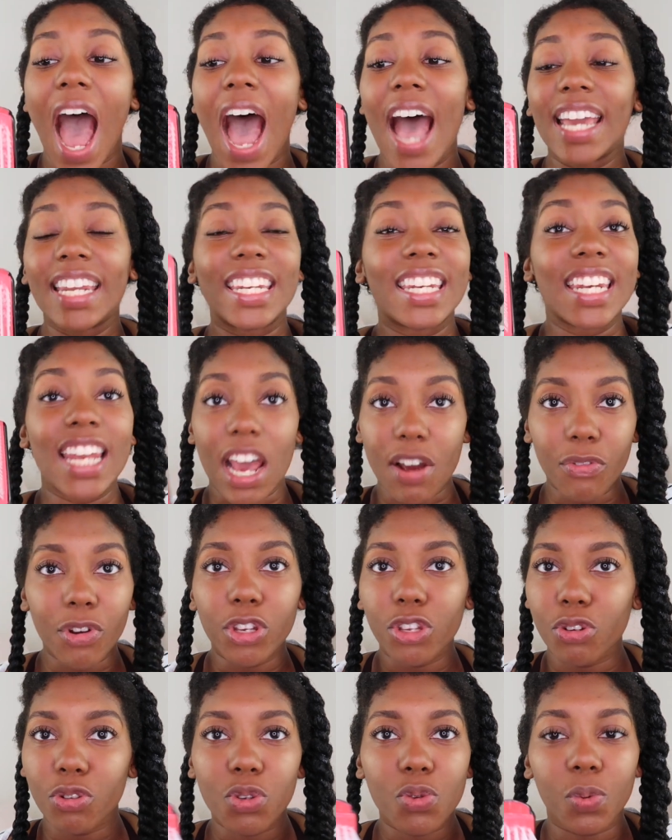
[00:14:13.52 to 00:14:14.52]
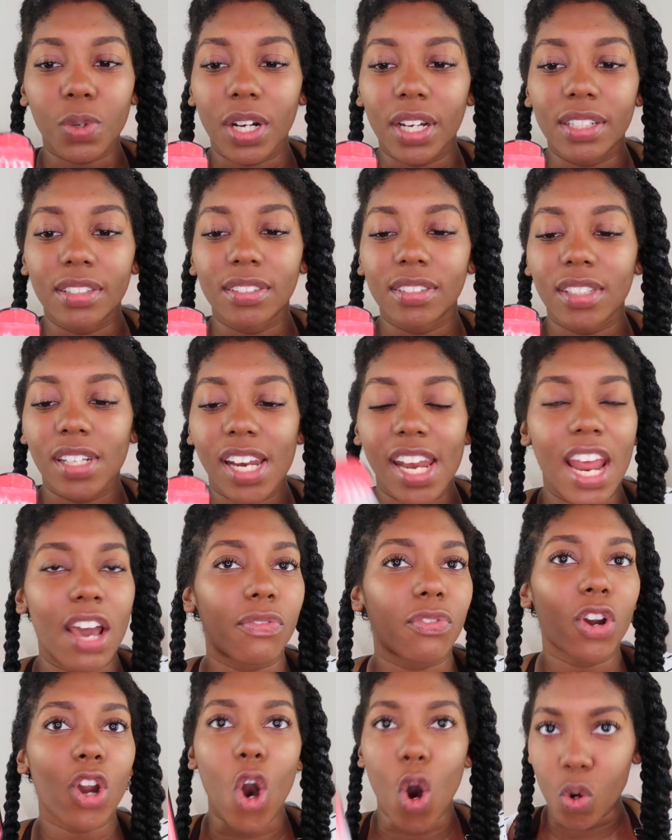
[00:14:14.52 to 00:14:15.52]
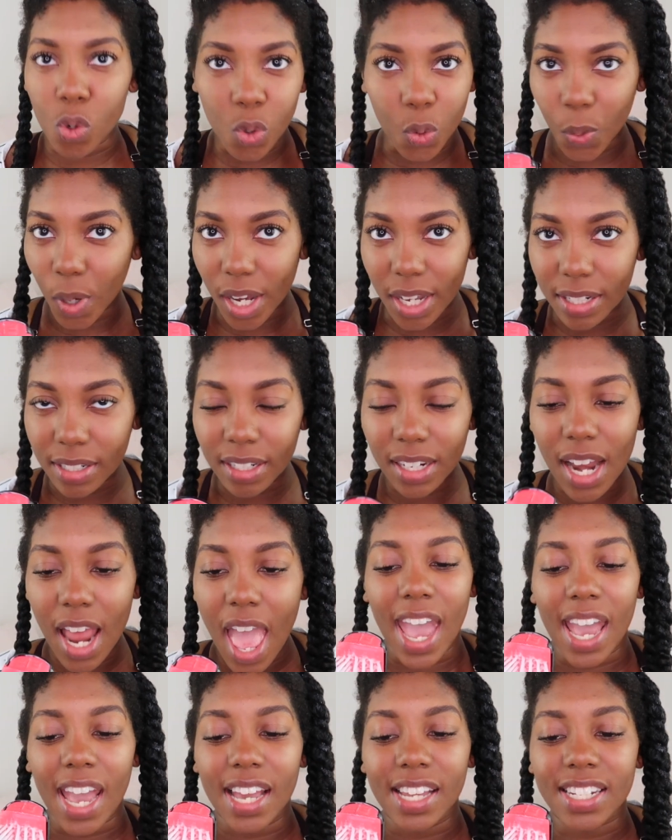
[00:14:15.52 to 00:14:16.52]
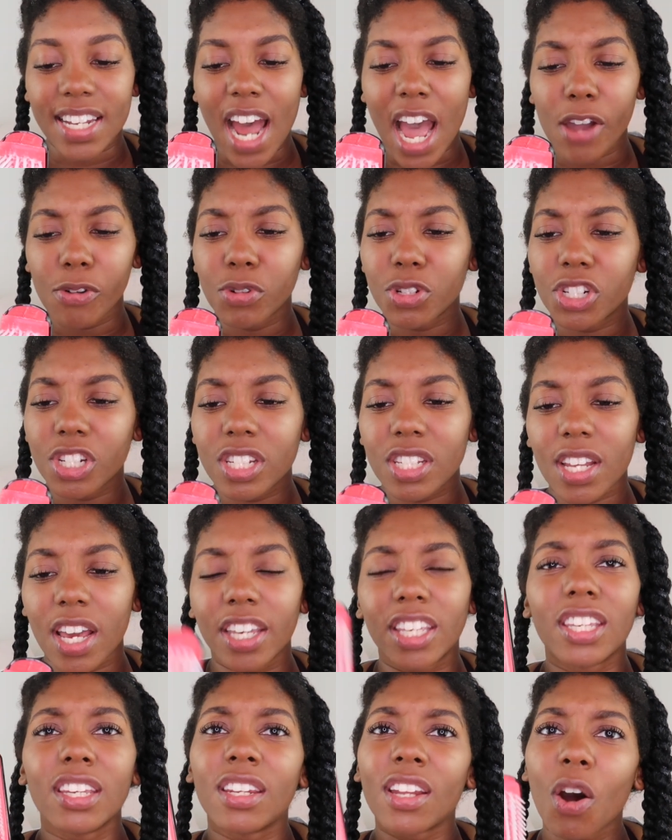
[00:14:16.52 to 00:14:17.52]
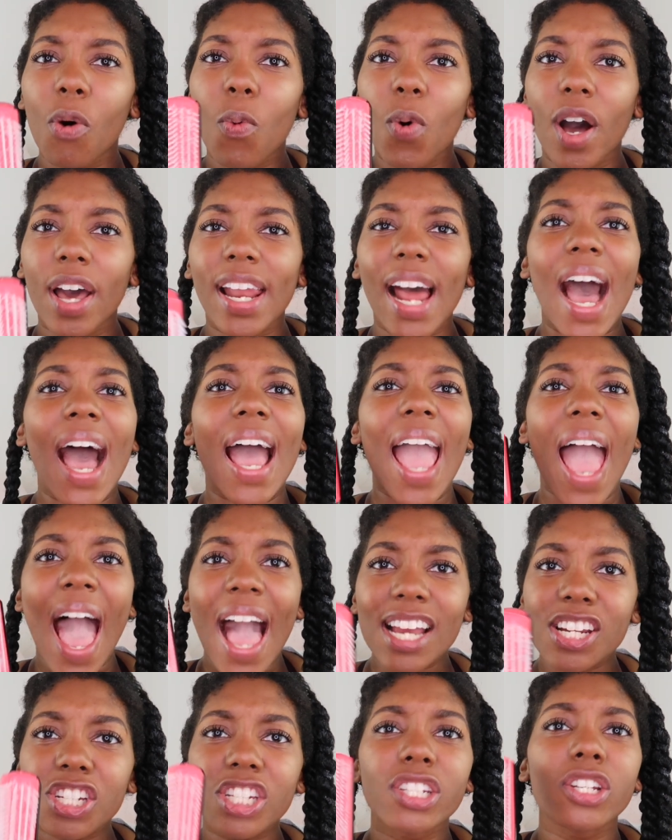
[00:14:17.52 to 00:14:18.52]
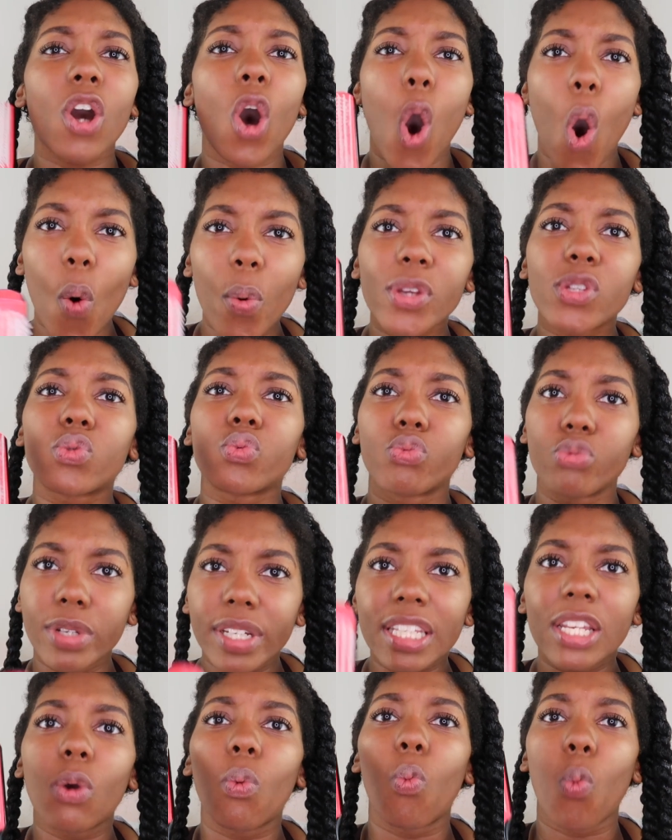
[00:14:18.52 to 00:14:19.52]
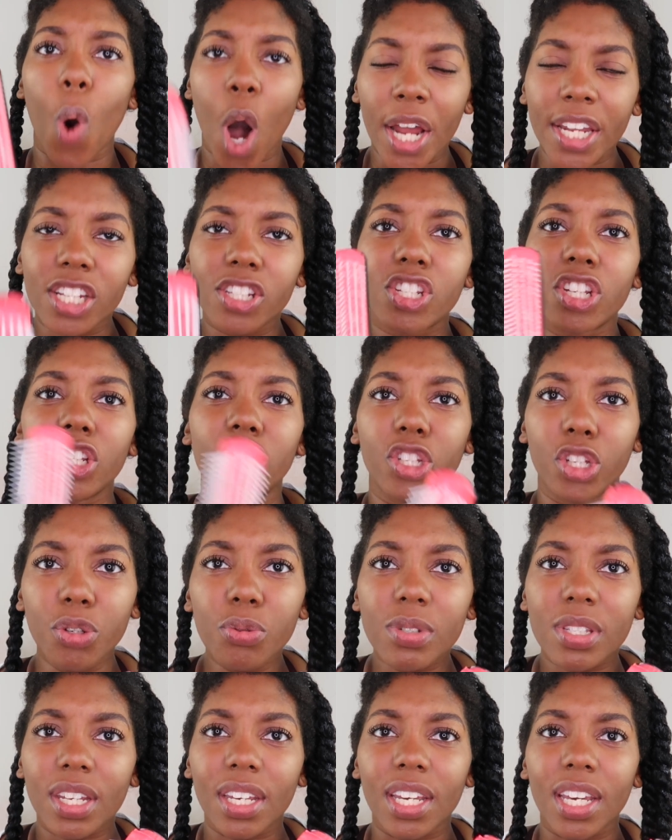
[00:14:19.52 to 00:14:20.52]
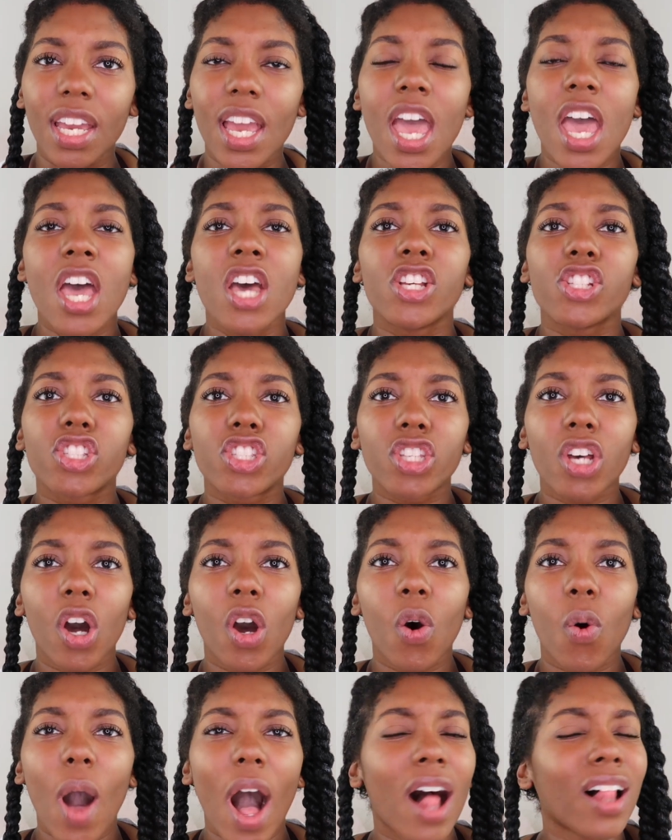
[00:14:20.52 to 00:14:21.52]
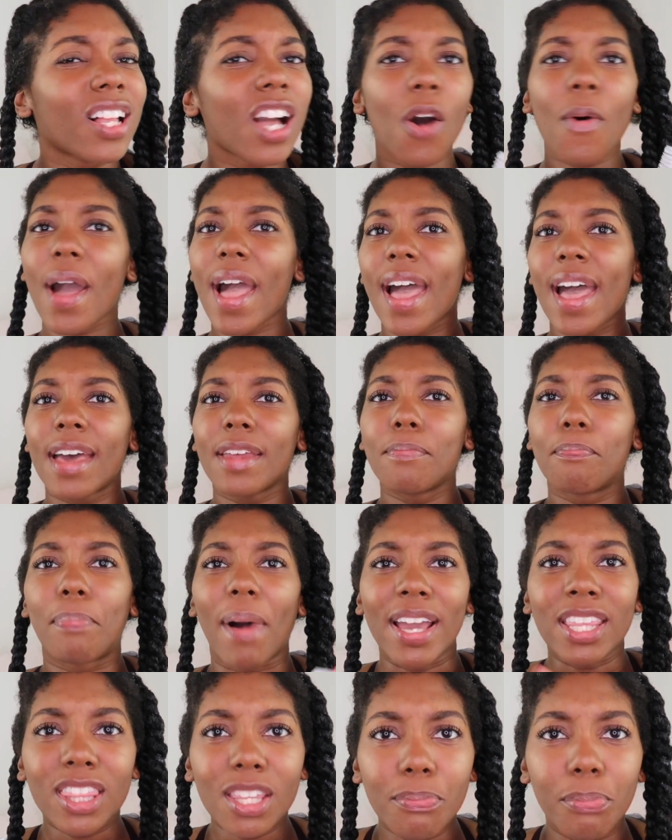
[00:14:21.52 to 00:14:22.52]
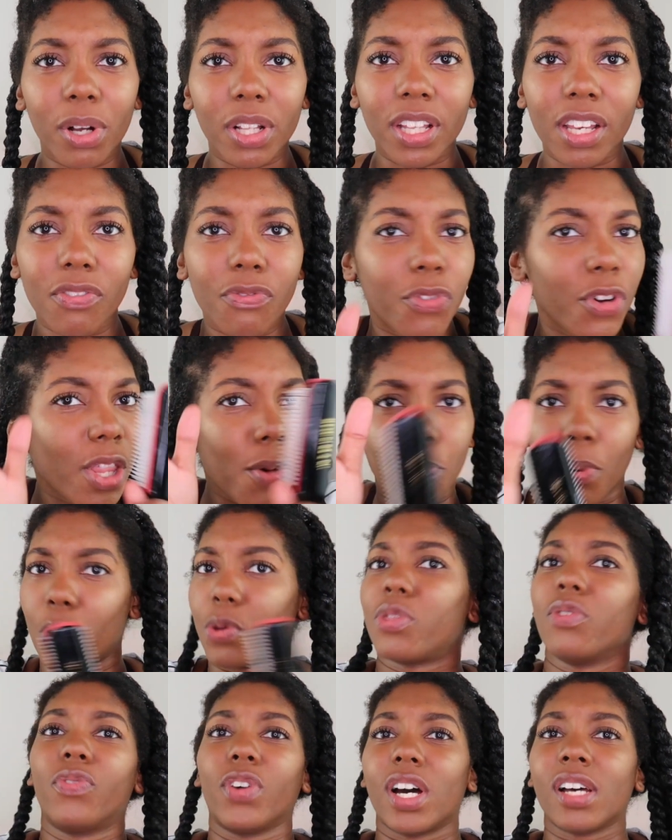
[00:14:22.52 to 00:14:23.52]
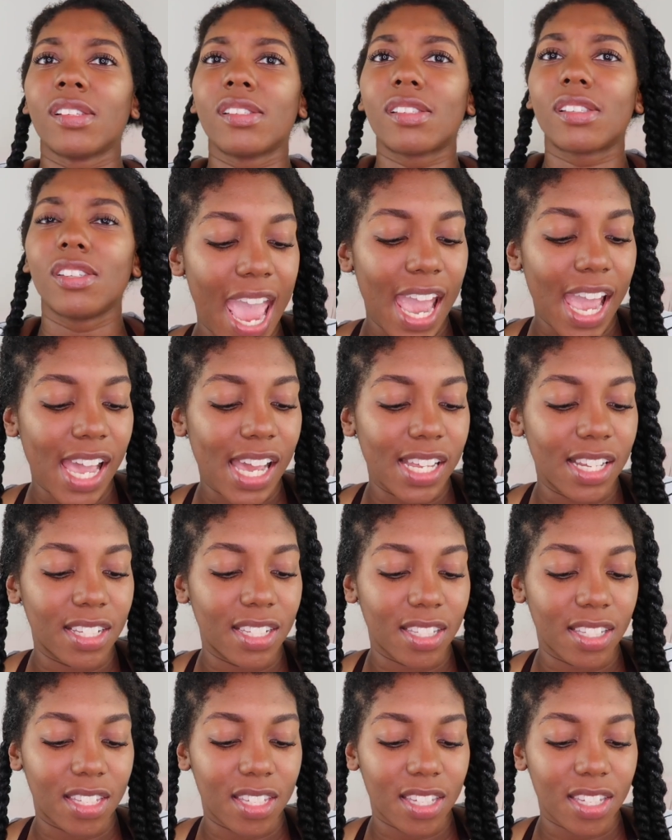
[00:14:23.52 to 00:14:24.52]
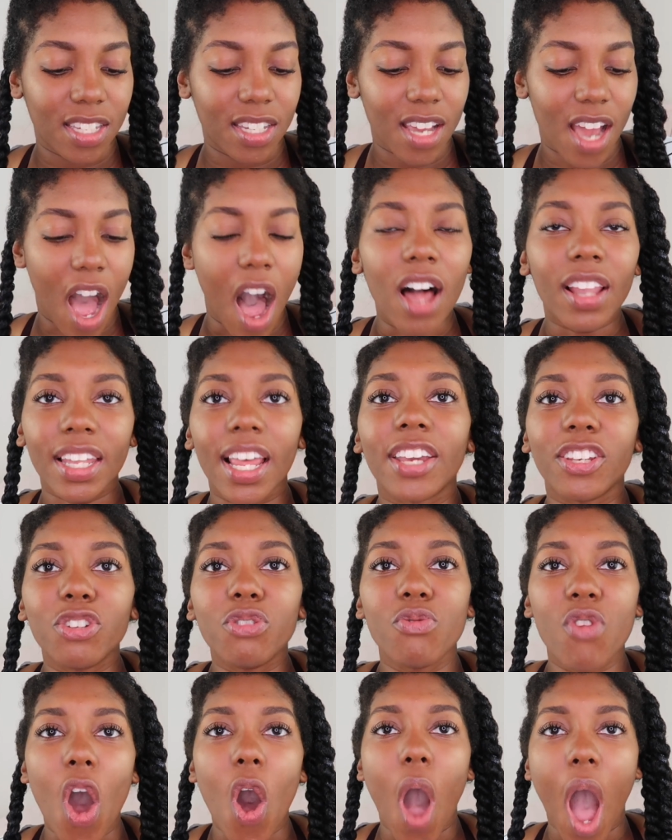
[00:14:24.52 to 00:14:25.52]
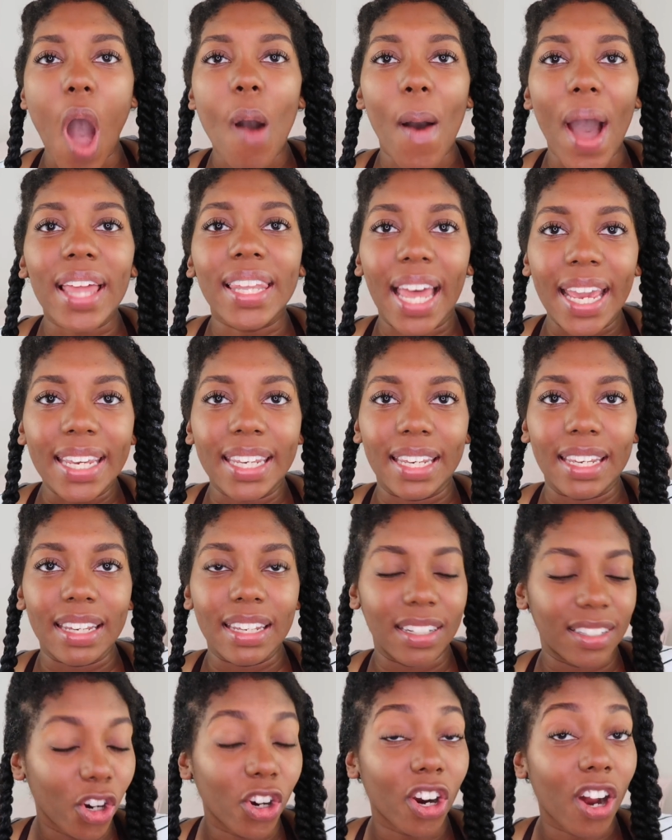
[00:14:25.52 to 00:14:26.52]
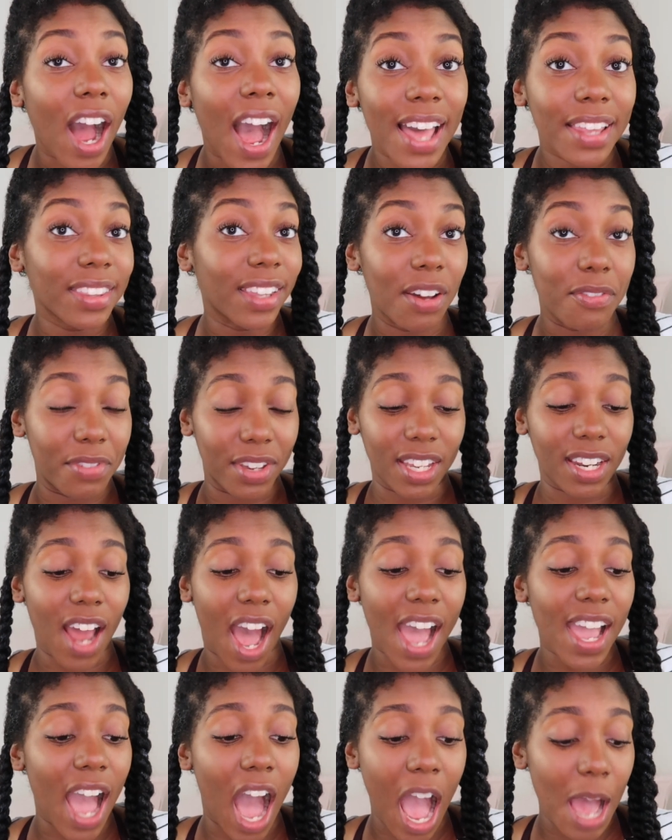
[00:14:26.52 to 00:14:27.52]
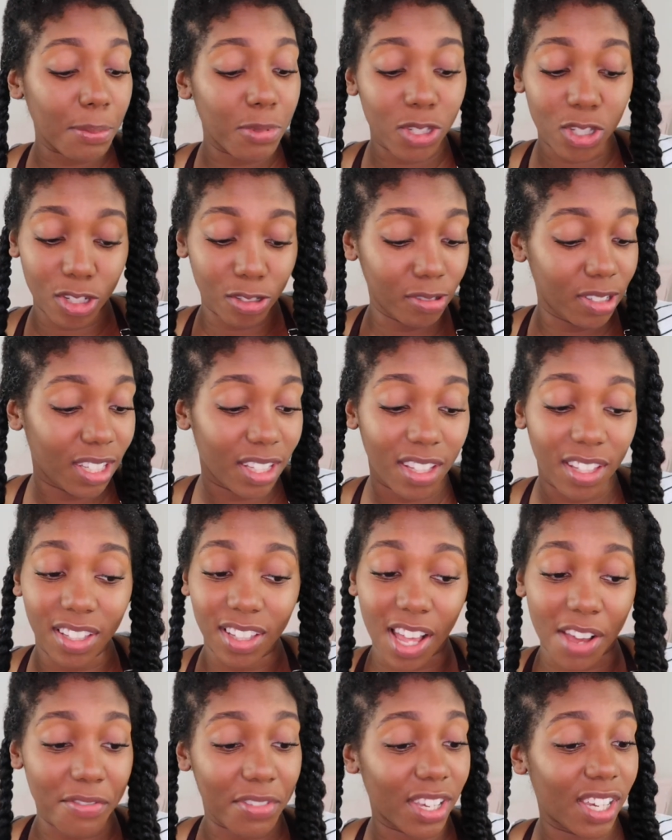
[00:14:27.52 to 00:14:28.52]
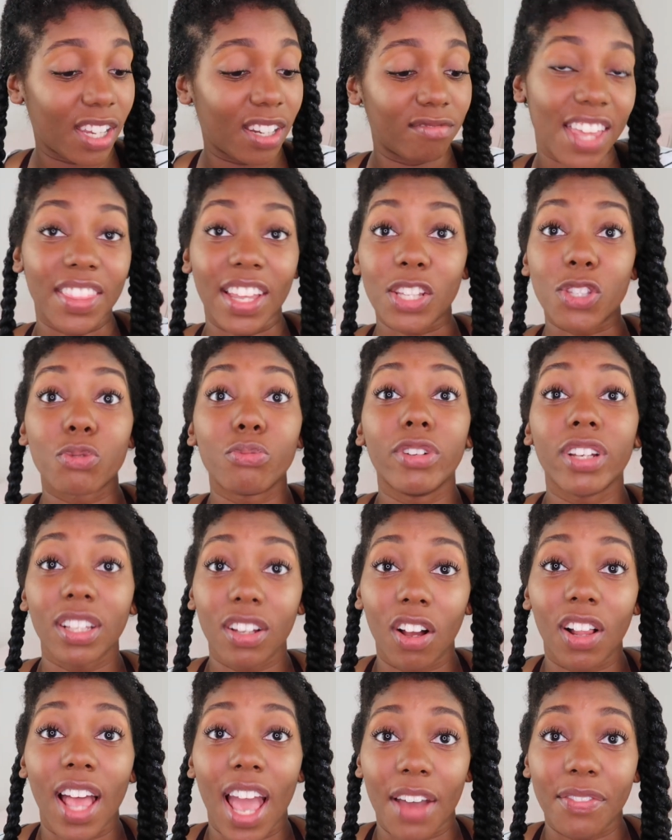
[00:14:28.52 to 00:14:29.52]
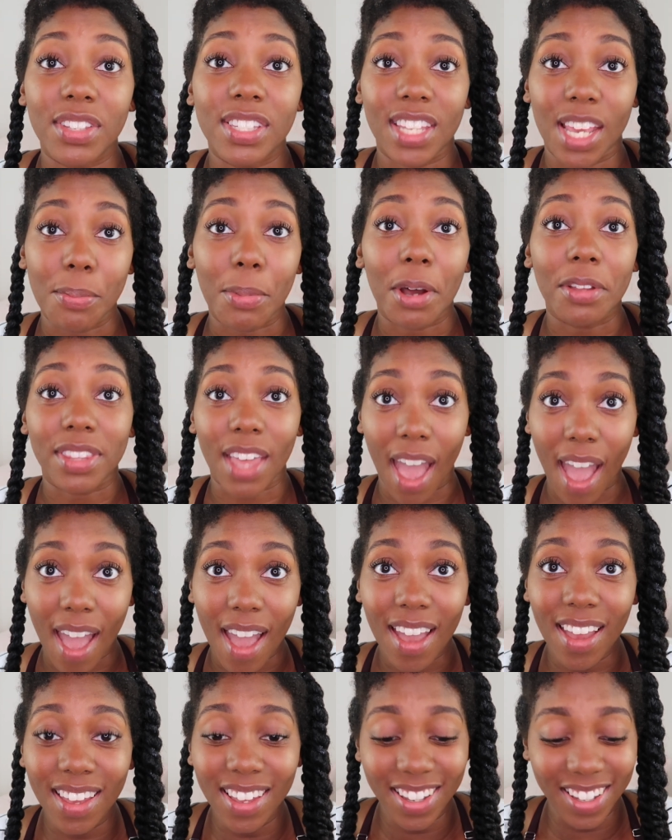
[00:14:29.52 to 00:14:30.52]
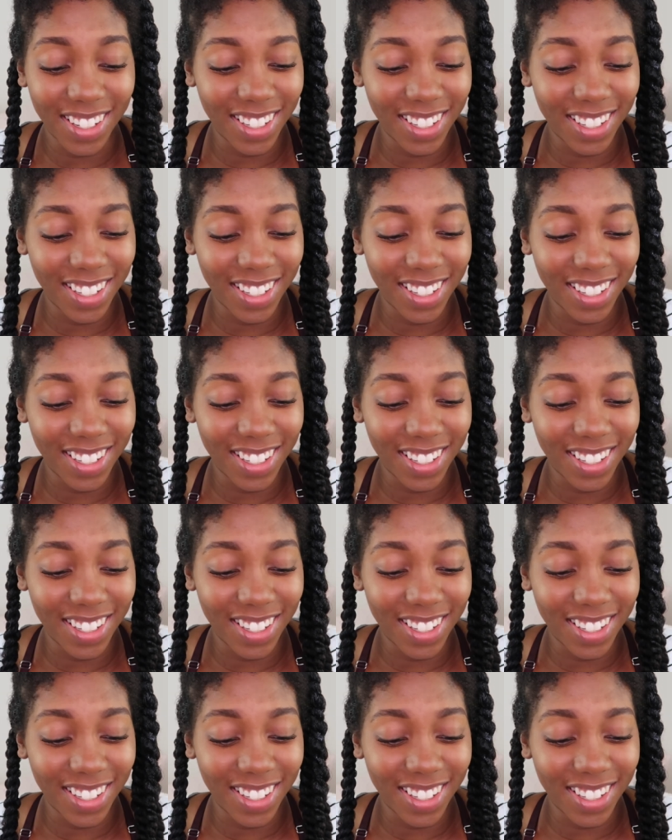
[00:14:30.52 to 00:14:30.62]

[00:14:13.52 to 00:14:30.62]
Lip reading: I'd never used one, never owned one, and I was just like, you know what? I actually always really wanted to use it, so I'll go ahead, bite the bullet for the both of us, and I'll let you know how I like it. Girl, I love it. I absolutely love it, and that's really all I have to say about that.